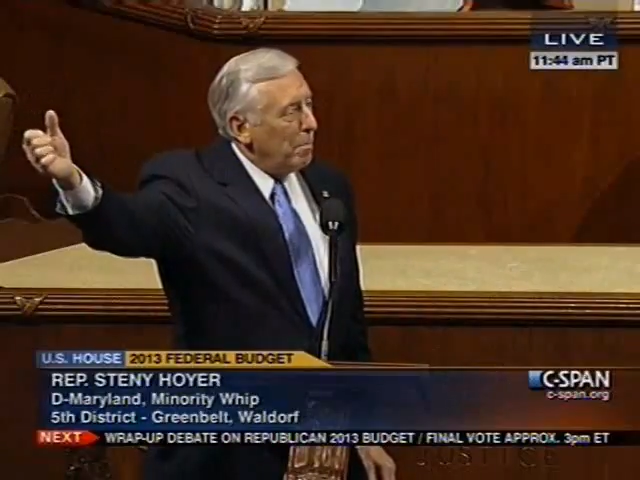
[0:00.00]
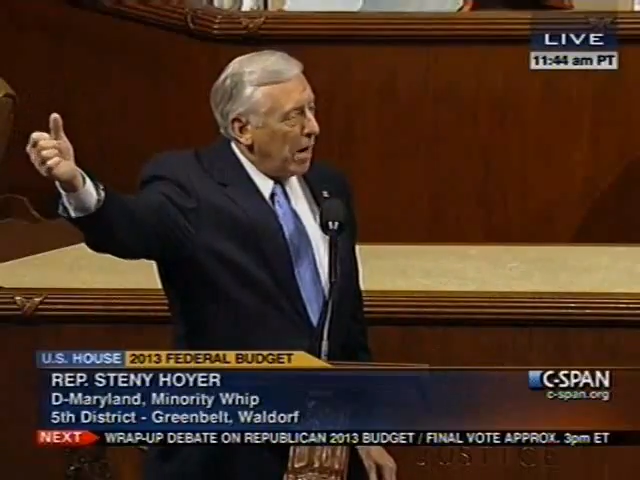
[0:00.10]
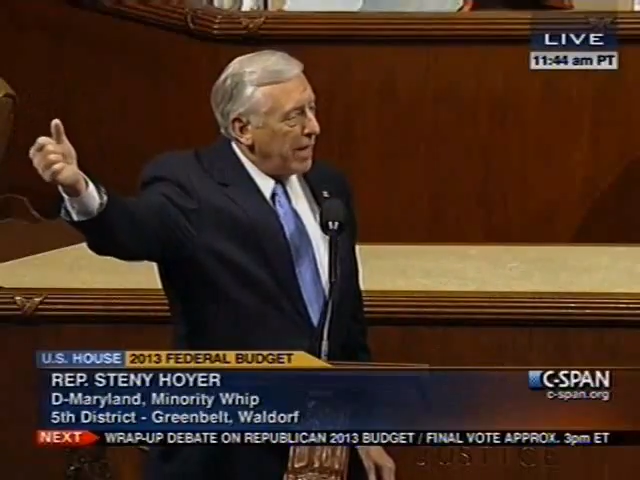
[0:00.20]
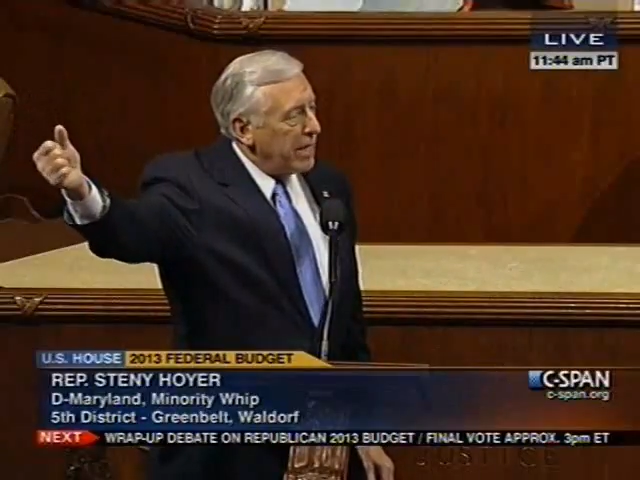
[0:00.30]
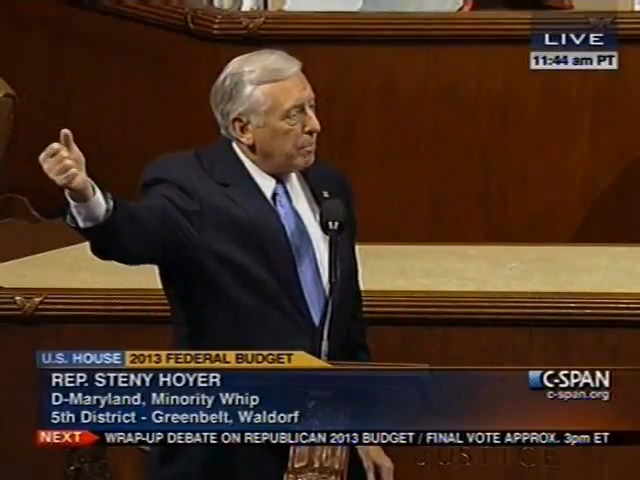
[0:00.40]
the
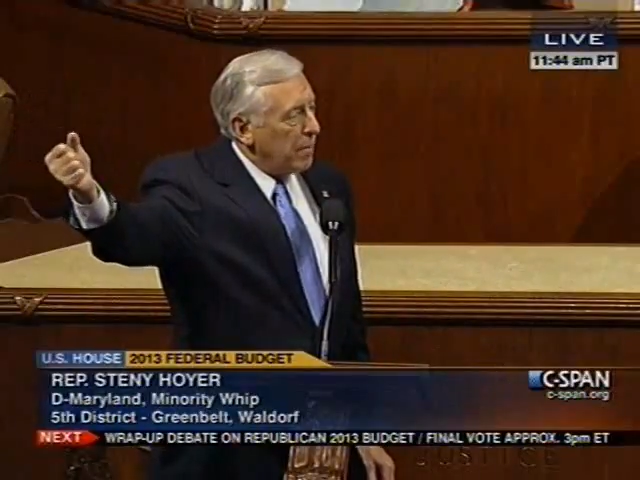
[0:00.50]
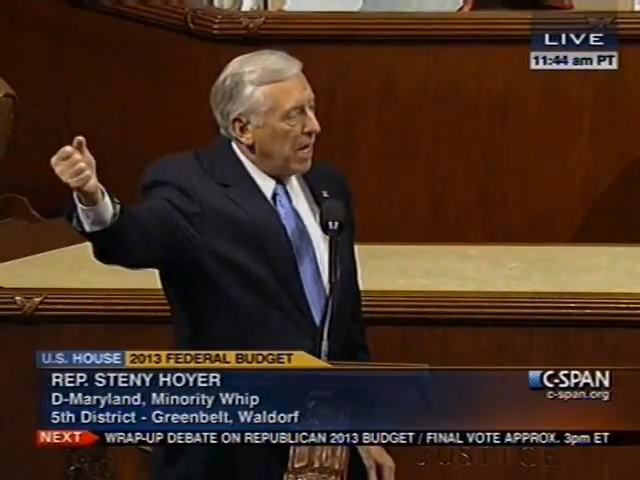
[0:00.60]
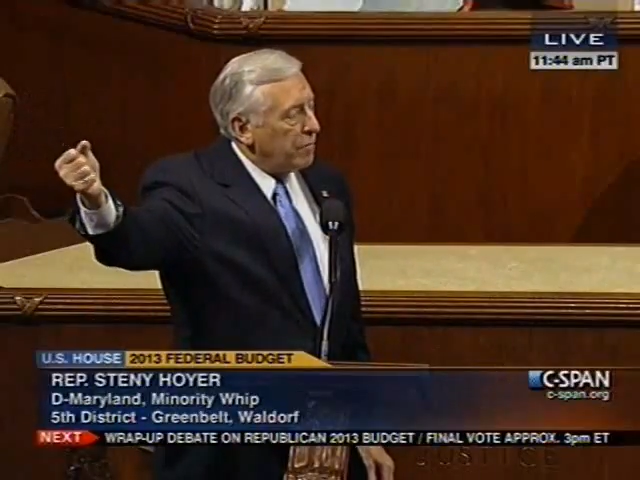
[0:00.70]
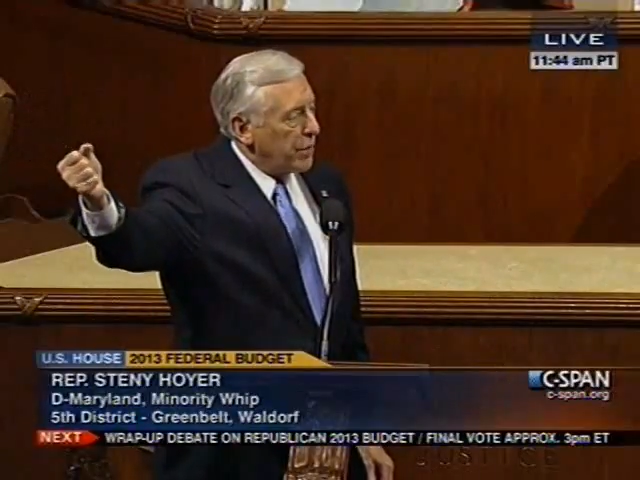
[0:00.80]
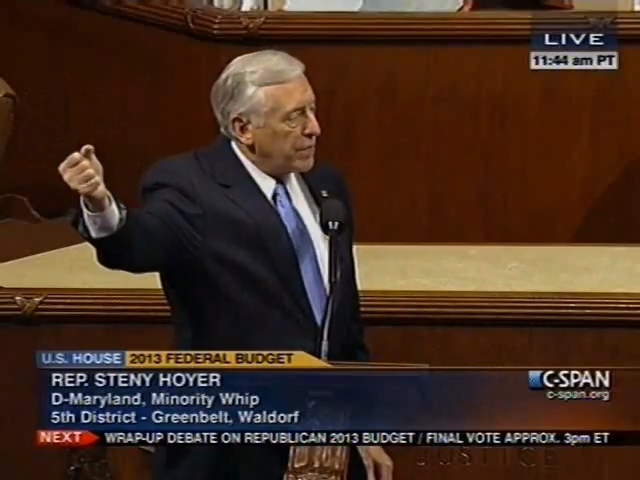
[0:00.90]
money to
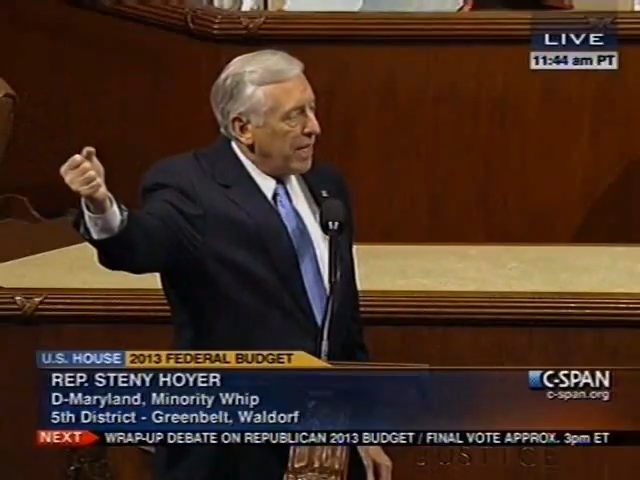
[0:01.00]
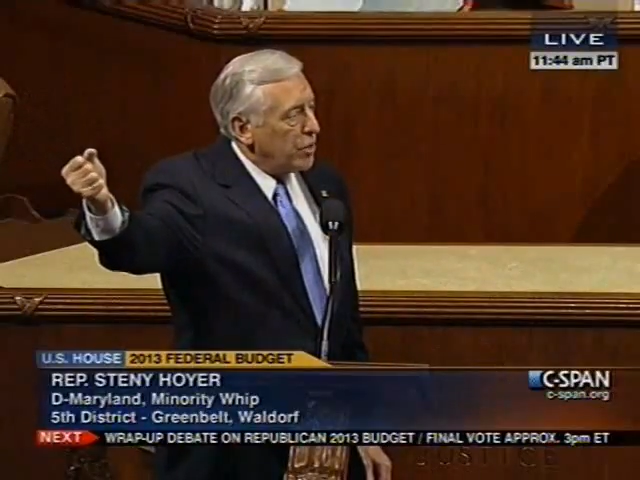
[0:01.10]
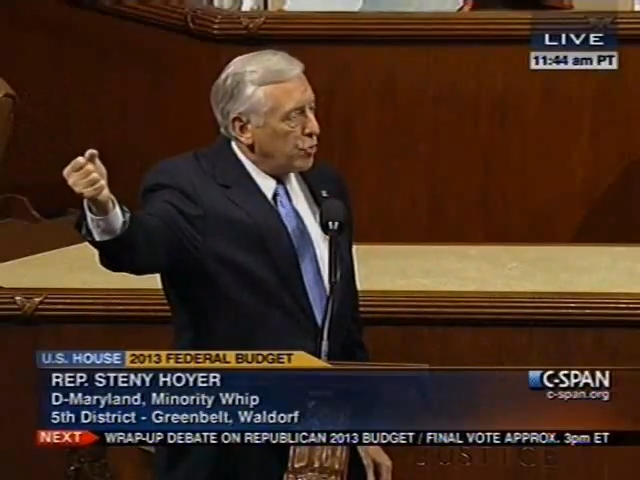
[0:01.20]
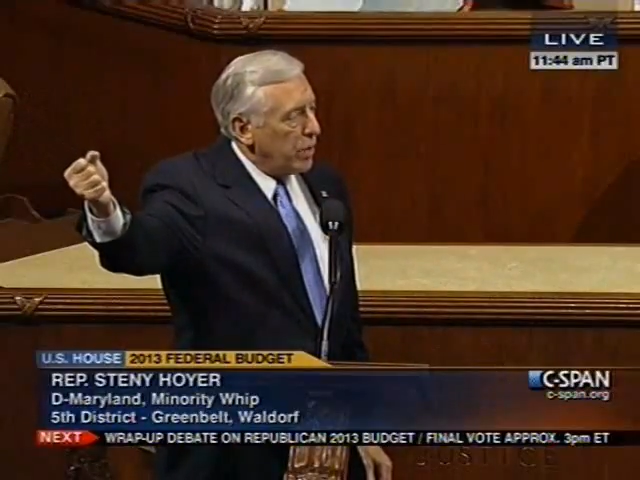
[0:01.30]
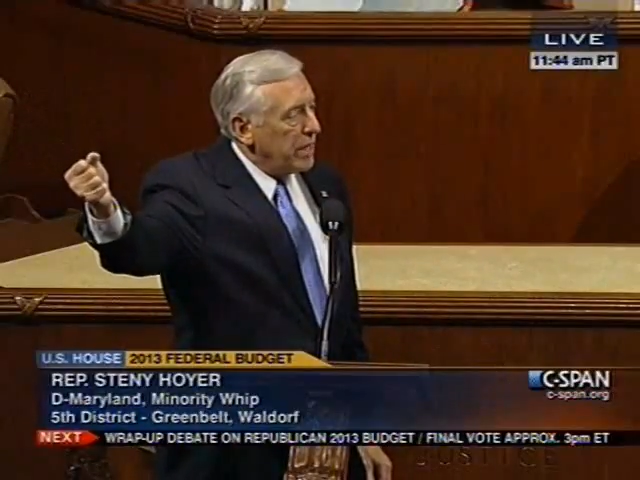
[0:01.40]
pay for the
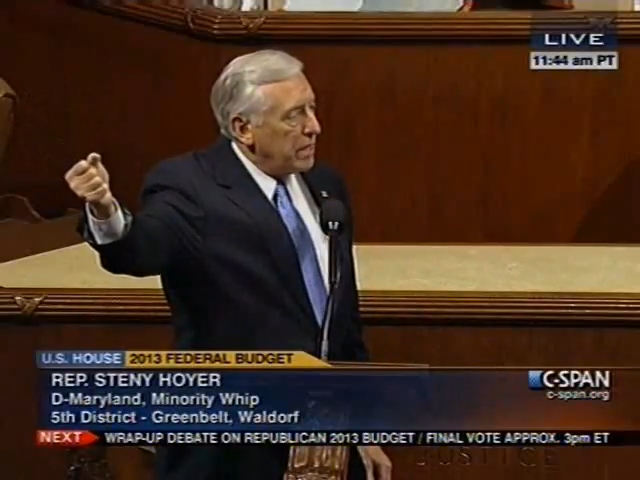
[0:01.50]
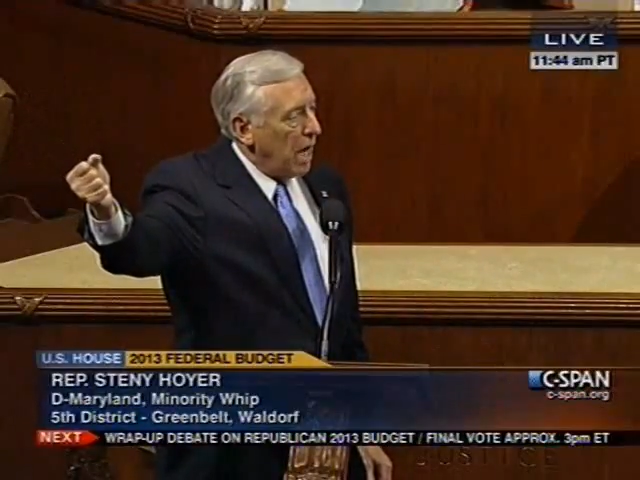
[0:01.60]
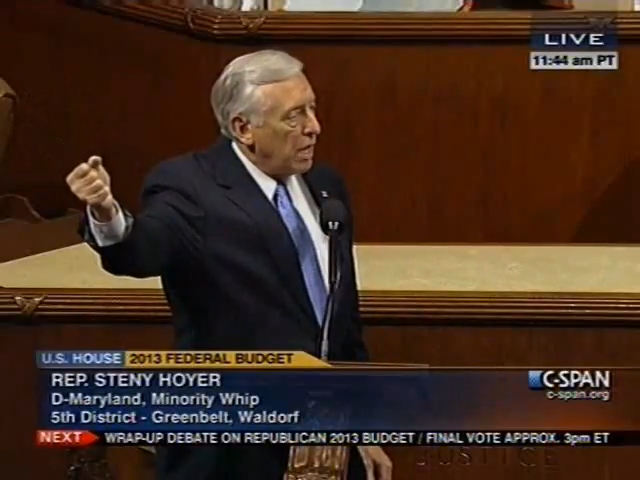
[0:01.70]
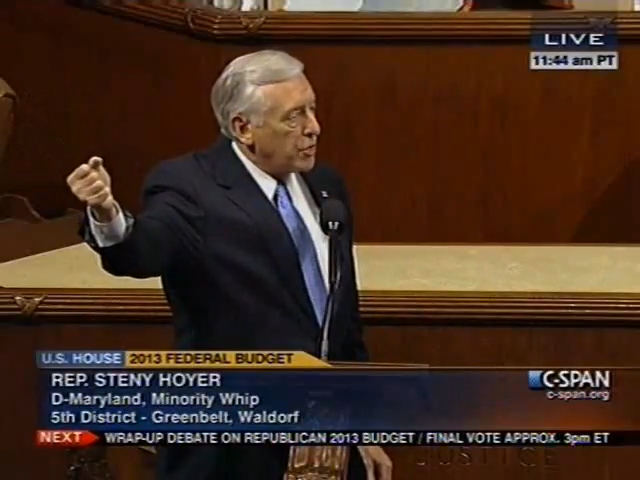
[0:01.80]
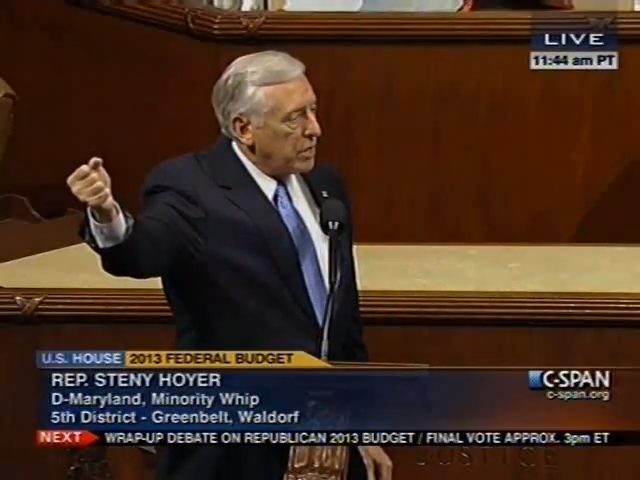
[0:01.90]
$10 trillion
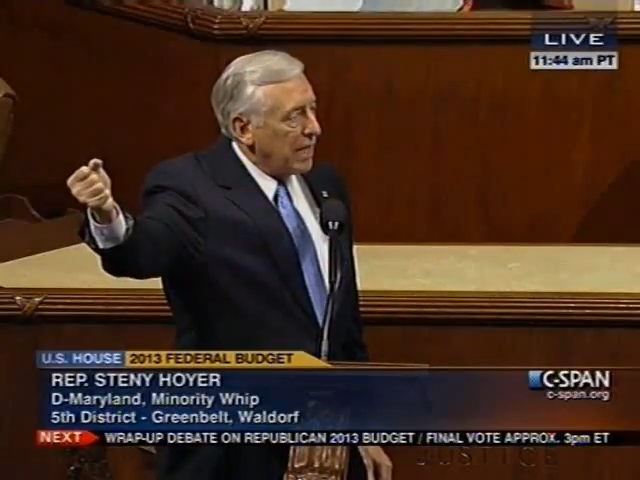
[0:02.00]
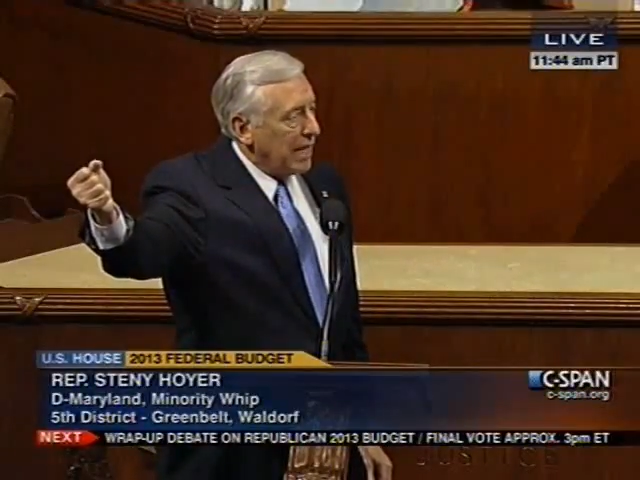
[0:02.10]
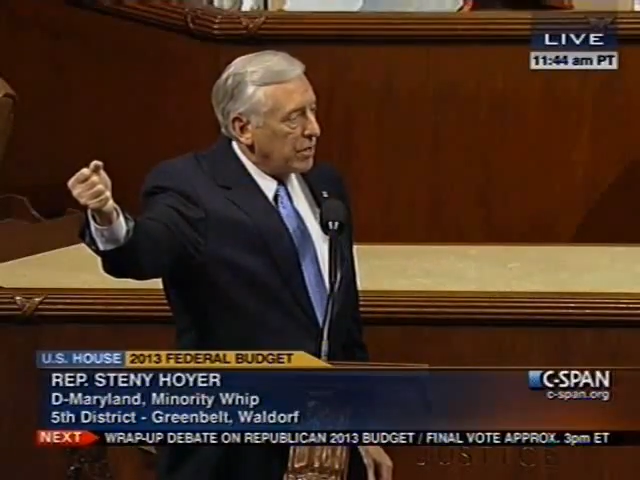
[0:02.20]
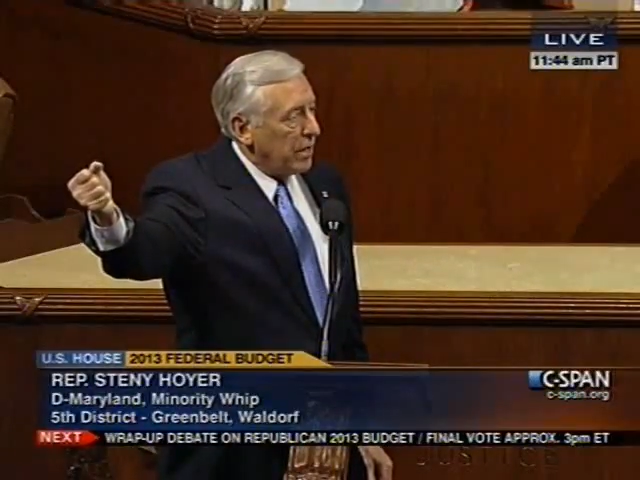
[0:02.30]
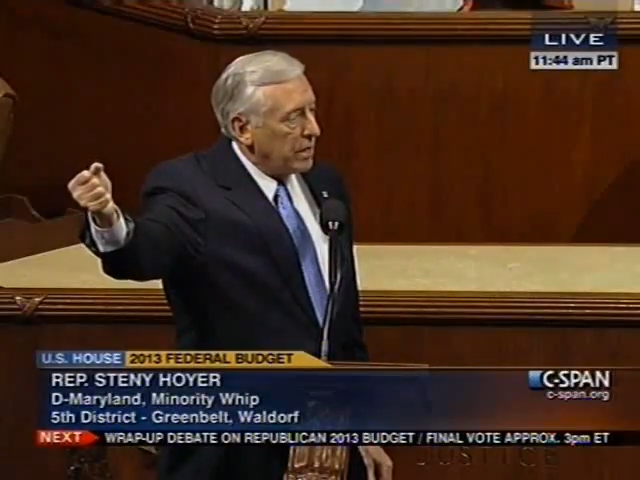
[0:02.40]
in
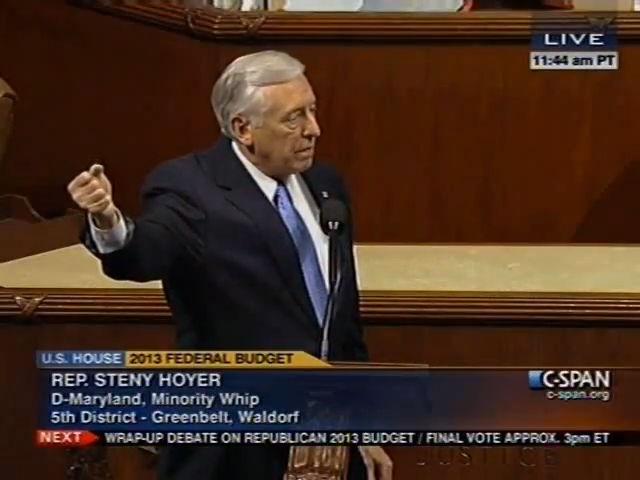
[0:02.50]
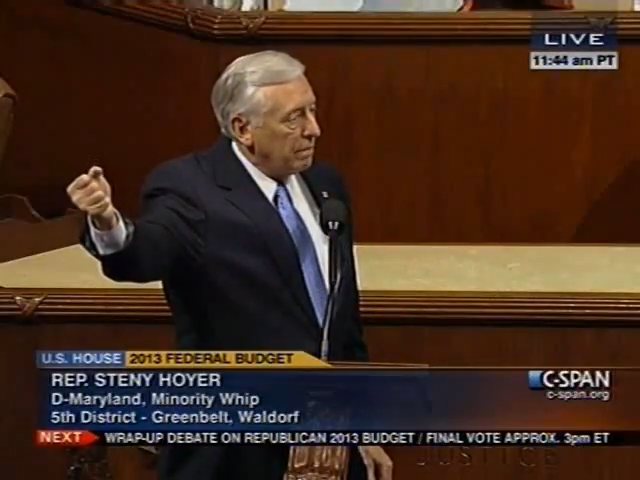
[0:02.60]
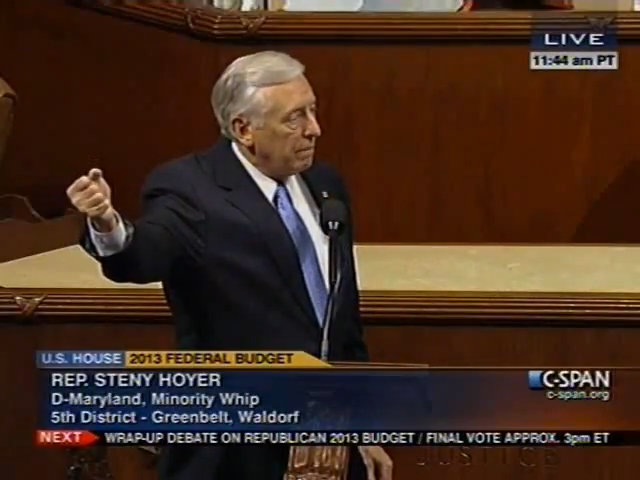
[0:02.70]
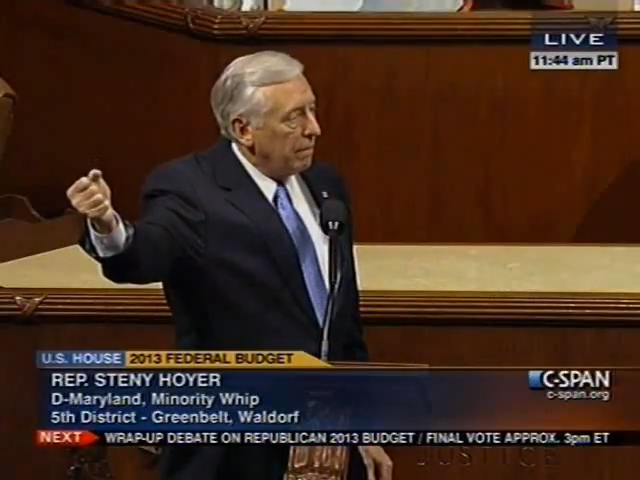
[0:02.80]
tax cuts.